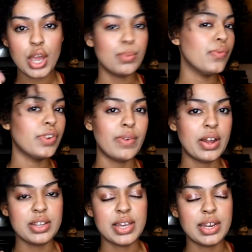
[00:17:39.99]
move it
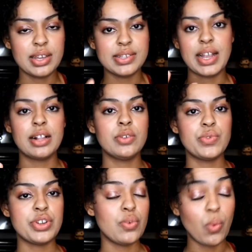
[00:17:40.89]
around and get it exactly where
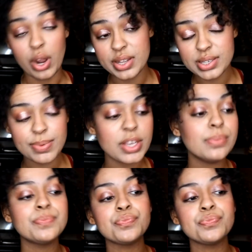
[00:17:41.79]
you want it to be.